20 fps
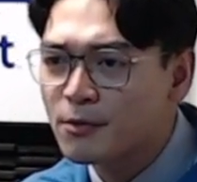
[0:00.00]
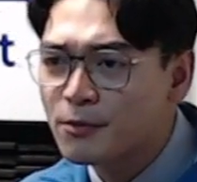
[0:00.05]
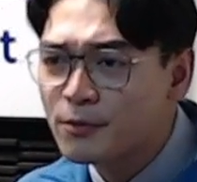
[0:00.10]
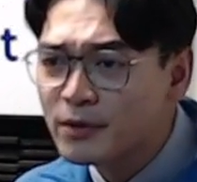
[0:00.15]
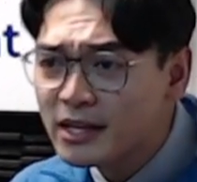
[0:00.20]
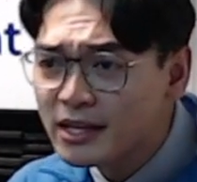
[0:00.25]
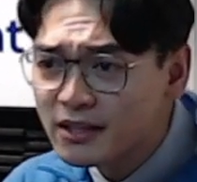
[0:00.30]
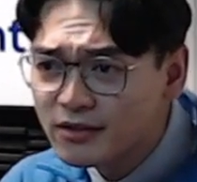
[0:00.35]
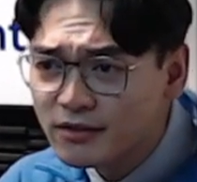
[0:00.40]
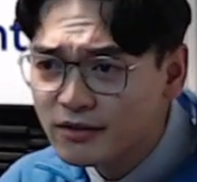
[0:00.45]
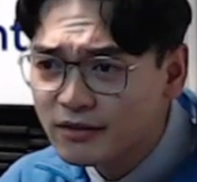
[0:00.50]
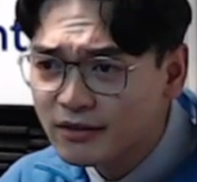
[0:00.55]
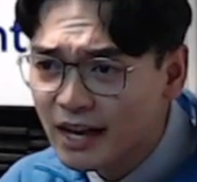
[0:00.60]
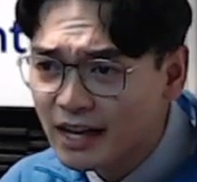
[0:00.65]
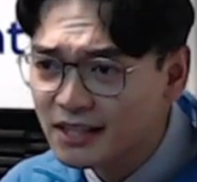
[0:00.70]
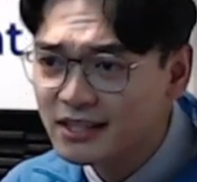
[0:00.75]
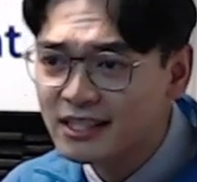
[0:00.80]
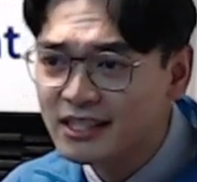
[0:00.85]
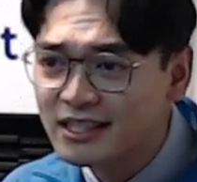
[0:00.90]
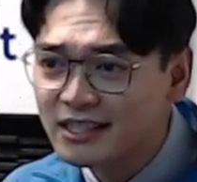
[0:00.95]
We need to
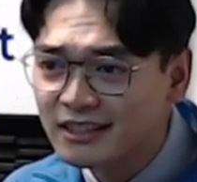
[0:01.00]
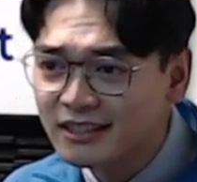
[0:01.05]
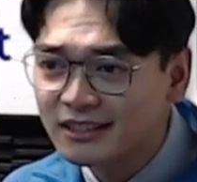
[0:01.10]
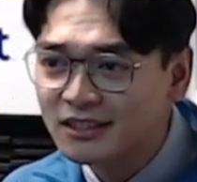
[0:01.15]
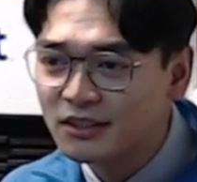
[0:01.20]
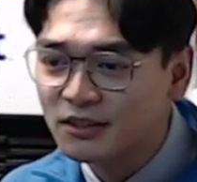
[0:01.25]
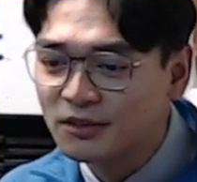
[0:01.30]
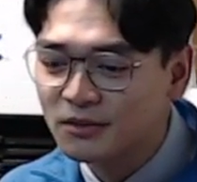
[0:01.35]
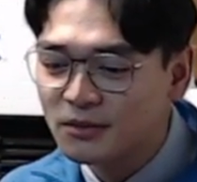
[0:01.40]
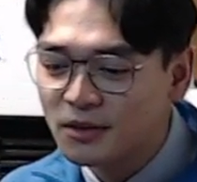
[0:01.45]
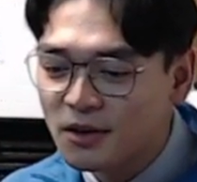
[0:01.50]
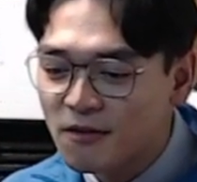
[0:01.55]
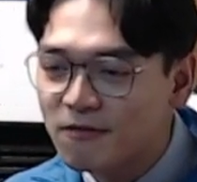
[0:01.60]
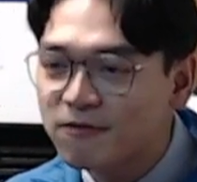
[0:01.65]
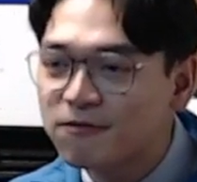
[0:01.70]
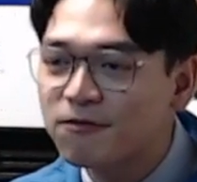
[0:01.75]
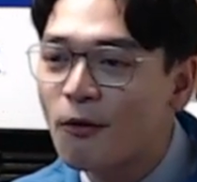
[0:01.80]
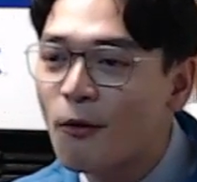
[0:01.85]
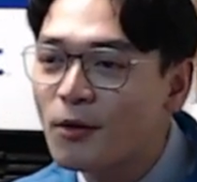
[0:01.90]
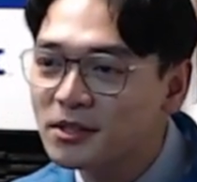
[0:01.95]
actually,
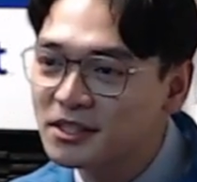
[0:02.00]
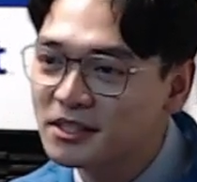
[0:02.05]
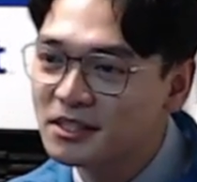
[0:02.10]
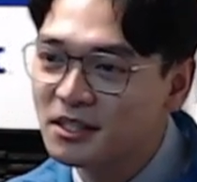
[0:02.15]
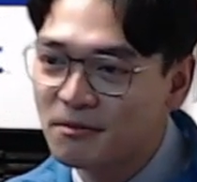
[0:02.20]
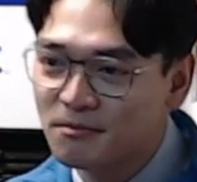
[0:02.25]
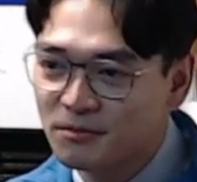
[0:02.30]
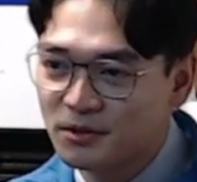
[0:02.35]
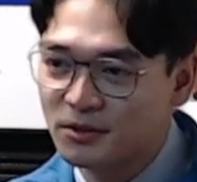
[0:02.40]
force them to